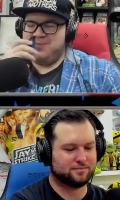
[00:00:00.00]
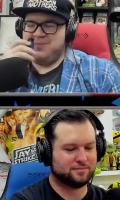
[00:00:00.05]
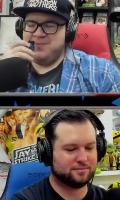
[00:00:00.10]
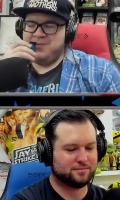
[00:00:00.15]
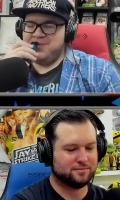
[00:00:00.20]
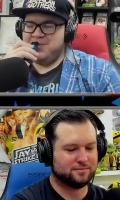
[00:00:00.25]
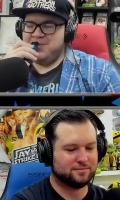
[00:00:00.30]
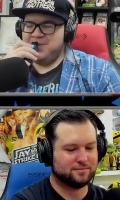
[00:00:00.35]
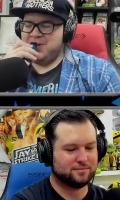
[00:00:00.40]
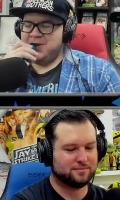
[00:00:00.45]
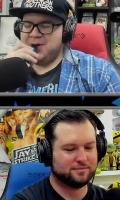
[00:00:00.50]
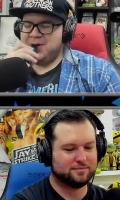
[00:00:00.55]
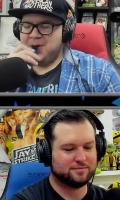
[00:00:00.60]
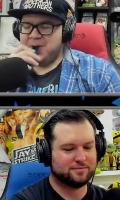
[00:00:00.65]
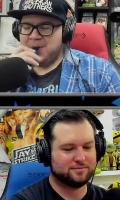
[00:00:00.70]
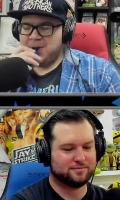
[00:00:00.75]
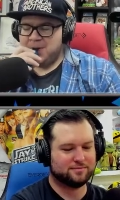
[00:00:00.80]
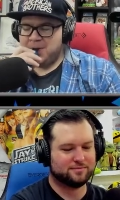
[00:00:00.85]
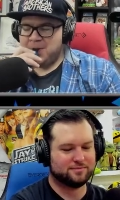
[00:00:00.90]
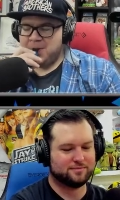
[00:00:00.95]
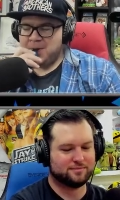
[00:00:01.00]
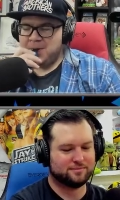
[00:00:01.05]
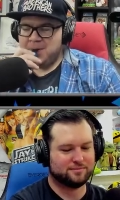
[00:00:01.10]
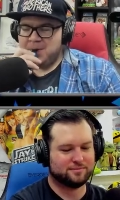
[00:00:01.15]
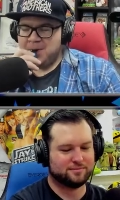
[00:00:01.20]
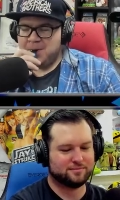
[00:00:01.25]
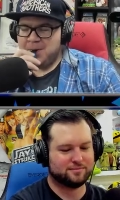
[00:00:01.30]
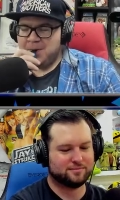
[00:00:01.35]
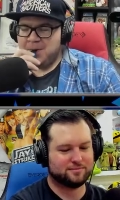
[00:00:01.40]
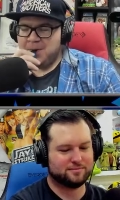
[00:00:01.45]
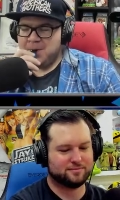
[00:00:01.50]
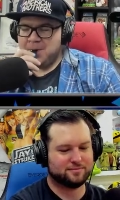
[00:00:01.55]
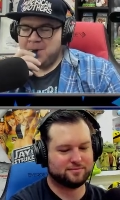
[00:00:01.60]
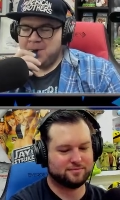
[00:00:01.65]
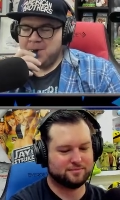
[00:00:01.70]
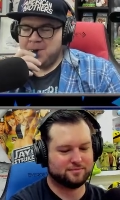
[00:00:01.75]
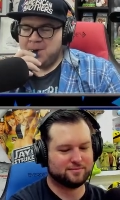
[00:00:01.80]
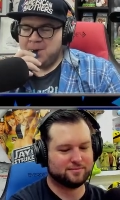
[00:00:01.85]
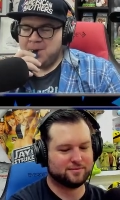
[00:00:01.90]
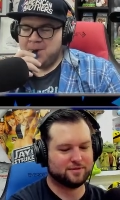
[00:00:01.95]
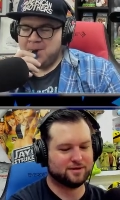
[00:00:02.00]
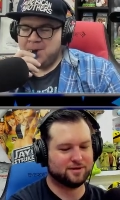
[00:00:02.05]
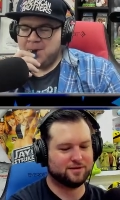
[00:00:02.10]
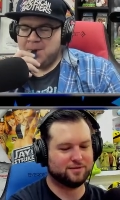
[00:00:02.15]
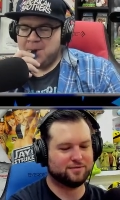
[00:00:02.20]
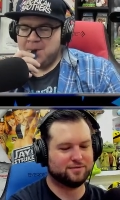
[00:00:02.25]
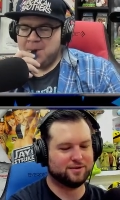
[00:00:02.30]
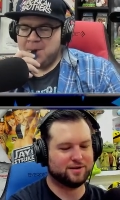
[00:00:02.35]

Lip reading: Nothing is said.